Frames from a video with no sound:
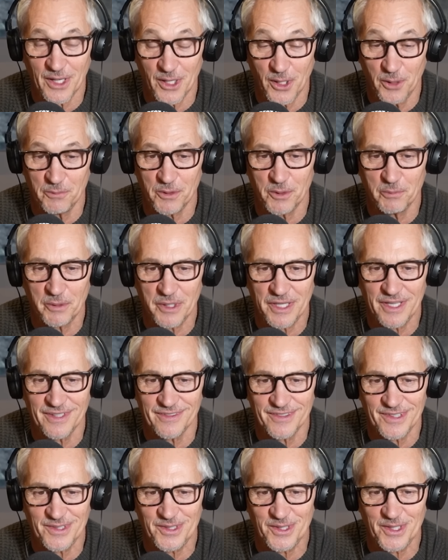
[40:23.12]
hope you'll be
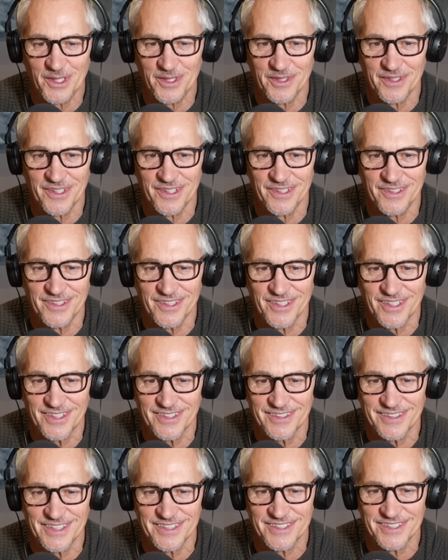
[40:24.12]
in your
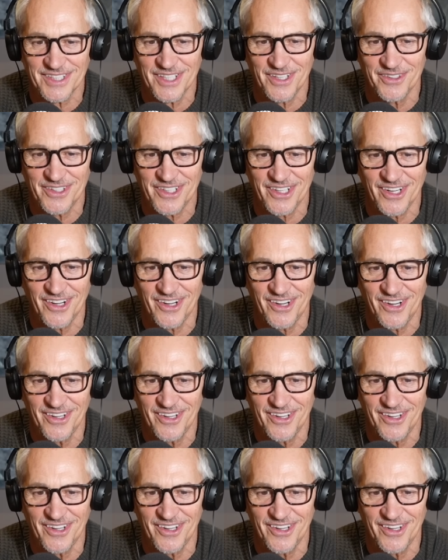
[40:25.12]
disco car.